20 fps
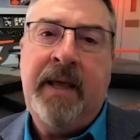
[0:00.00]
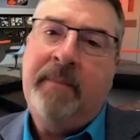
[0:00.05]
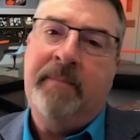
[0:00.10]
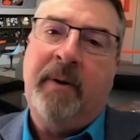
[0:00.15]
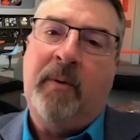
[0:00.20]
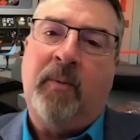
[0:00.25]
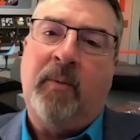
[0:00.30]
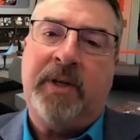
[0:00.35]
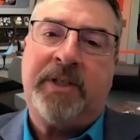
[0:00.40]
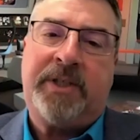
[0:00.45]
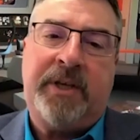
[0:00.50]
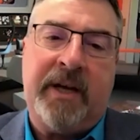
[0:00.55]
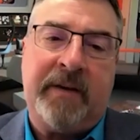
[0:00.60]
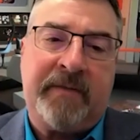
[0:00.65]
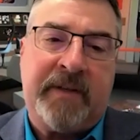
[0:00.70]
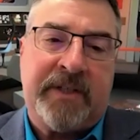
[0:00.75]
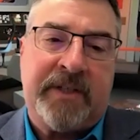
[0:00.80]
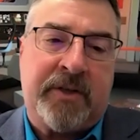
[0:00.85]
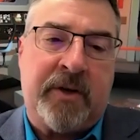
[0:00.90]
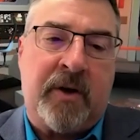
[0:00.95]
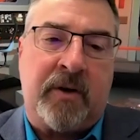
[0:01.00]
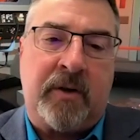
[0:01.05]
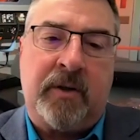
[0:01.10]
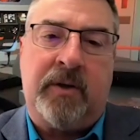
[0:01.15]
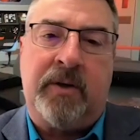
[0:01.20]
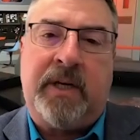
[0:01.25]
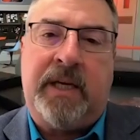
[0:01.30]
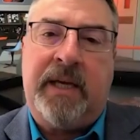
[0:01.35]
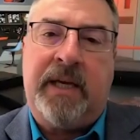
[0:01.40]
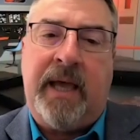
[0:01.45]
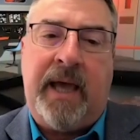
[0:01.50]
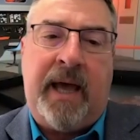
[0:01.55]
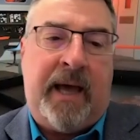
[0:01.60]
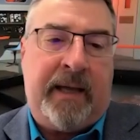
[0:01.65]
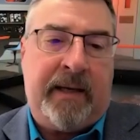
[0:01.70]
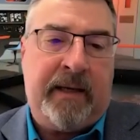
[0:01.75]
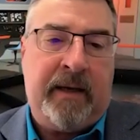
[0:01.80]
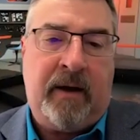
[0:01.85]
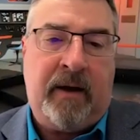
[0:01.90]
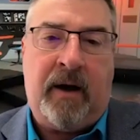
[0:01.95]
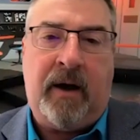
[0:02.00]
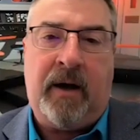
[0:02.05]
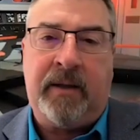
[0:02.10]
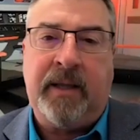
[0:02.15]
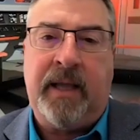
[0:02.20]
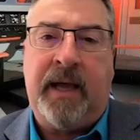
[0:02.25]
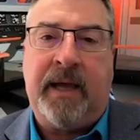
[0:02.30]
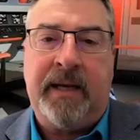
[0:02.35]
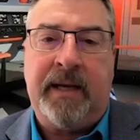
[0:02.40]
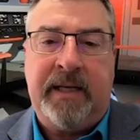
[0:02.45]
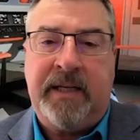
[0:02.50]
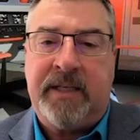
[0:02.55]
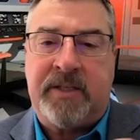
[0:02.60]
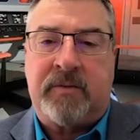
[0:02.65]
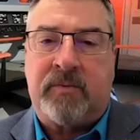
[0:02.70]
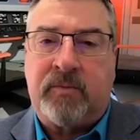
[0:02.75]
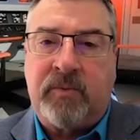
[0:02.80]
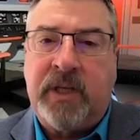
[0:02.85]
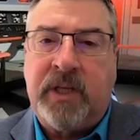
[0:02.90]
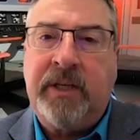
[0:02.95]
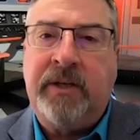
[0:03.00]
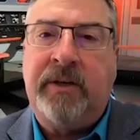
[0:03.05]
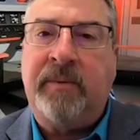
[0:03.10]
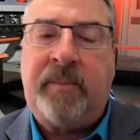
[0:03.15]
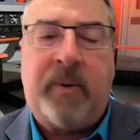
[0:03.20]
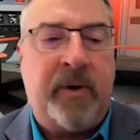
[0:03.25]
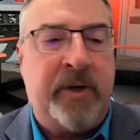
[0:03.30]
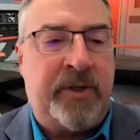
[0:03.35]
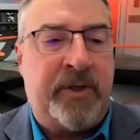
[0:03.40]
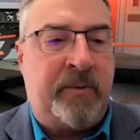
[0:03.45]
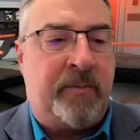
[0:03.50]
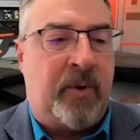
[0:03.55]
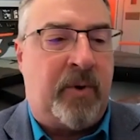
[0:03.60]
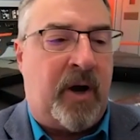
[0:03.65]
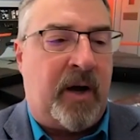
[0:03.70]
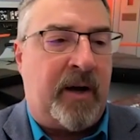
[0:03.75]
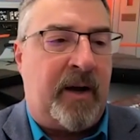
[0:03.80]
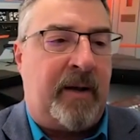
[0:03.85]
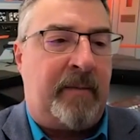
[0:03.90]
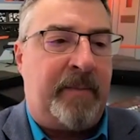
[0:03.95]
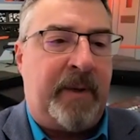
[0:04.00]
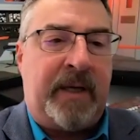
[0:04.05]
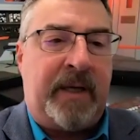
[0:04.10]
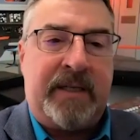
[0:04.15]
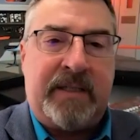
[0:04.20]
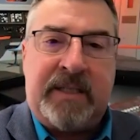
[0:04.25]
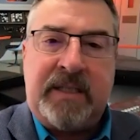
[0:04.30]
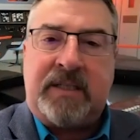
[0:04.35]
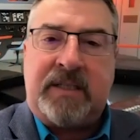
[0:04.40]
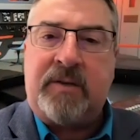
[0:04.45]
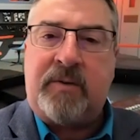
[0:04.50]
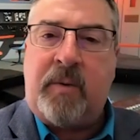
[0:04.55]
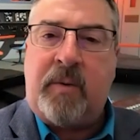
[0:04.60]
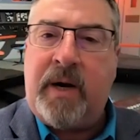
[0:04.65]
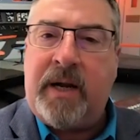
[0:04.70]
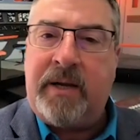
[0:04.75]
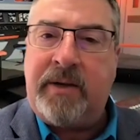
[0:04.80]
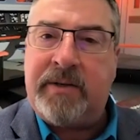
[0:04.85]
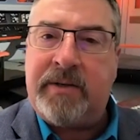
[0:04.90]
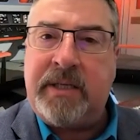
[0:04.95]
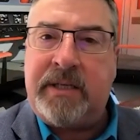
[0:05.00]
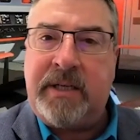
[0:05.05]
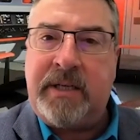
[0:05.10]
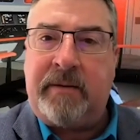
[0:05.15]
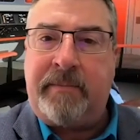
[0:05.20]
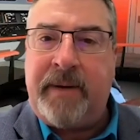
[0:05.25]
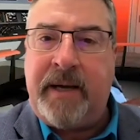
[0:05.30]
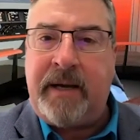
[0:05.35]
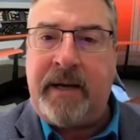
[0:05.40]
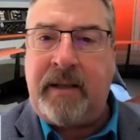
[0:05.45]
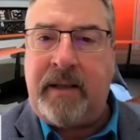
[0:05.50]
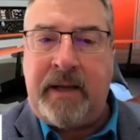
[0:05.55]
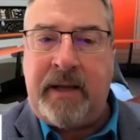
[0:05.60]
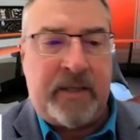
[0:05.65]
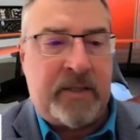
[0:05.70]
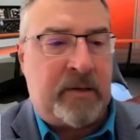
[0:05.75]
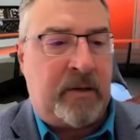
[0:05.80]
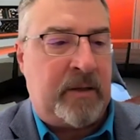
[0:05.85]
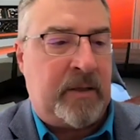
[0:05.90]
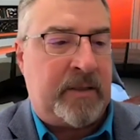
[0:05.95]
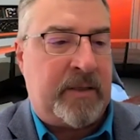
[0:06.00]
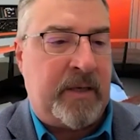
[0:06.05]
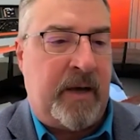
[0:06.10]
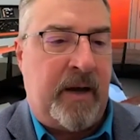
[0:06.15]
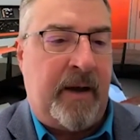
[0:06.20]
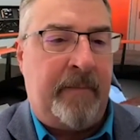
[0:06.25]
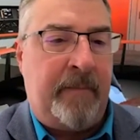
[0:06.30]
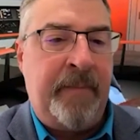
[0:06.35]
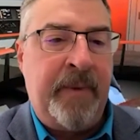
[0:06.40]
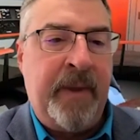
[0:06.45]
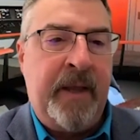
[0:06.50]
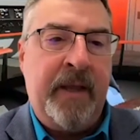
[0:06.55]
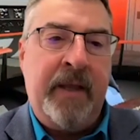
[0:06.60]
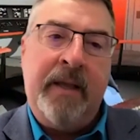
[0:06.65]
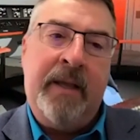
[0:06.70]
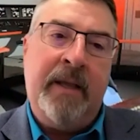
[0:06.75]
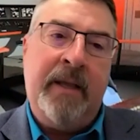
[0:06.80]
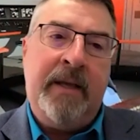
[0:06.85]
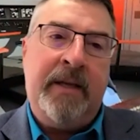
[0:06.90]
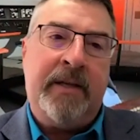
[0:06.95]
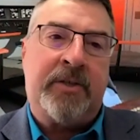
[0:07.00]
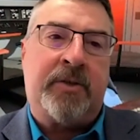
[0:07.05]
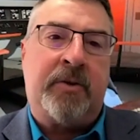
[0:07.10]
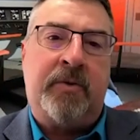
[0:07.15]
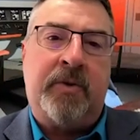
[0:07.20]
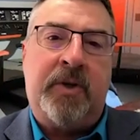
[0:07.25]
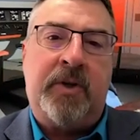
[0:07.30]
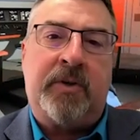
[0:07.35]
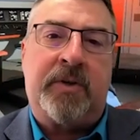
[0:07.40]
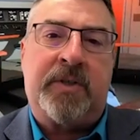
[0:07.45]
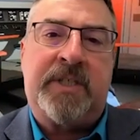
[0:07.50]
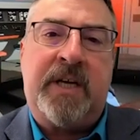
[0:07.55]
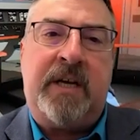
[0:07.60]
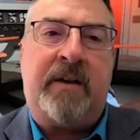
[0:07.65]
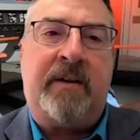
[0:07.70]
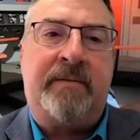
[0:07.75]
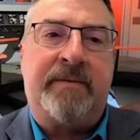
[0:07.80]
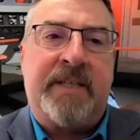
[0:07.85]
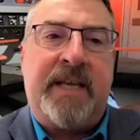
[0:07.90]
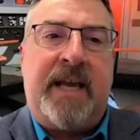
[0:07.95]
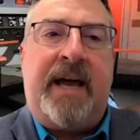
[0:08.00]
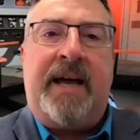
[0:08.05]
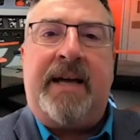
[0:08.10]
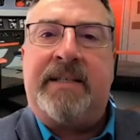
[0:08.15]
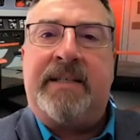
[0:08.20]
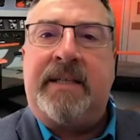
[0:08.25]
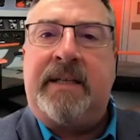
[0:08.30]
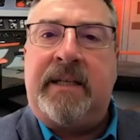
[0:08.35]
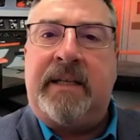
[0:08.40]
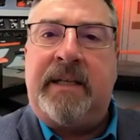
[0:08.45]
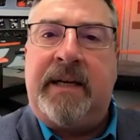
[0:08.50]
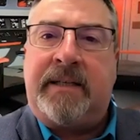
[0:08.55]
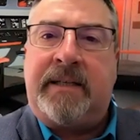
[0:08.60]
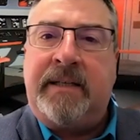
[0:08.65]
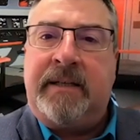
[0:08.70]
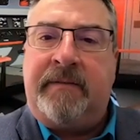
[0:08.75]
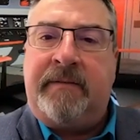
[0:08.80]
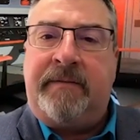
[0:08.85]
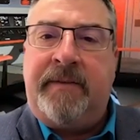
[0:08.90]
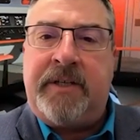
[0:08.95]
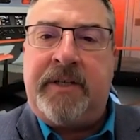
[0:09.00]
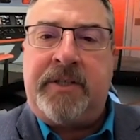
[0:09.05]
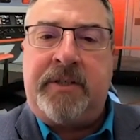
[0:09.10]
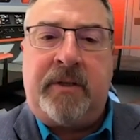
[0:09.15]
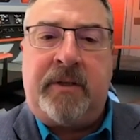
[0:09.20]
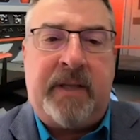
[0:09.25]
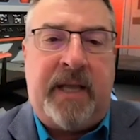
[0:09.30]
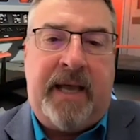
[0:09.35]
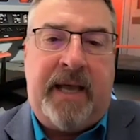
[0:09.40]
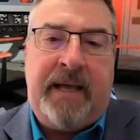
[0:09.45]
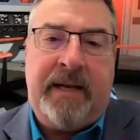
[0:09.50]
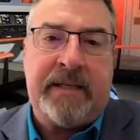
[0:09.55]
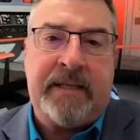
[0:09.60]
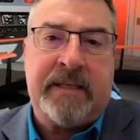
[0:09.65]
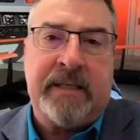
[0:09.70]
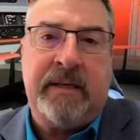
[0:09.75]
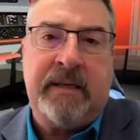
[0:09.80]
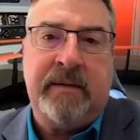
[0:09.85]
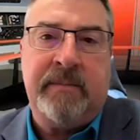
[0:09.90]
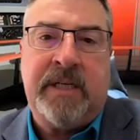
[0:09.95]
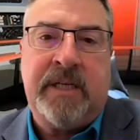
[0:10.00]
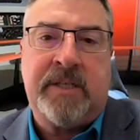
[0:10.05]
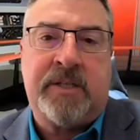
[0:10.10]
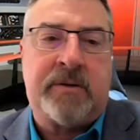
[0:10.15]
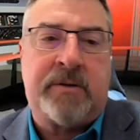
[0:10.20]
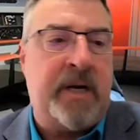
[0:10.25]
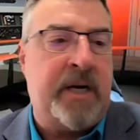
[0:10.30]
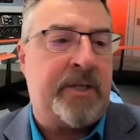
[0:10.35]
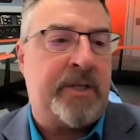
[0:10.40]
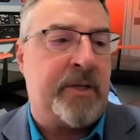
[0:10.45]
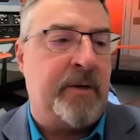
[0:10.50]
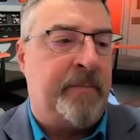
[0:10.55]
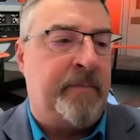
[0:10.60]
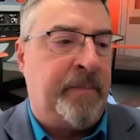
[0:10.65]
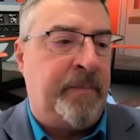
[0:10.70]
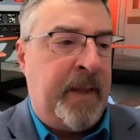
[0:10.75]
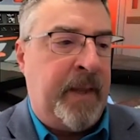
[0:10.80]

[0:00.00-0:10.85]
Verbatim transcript: But what you have to start looking at on that, and it's a really good point you brought up, because this is what I used to tell my clients all the time. So yourselves as an elected official and as an administration,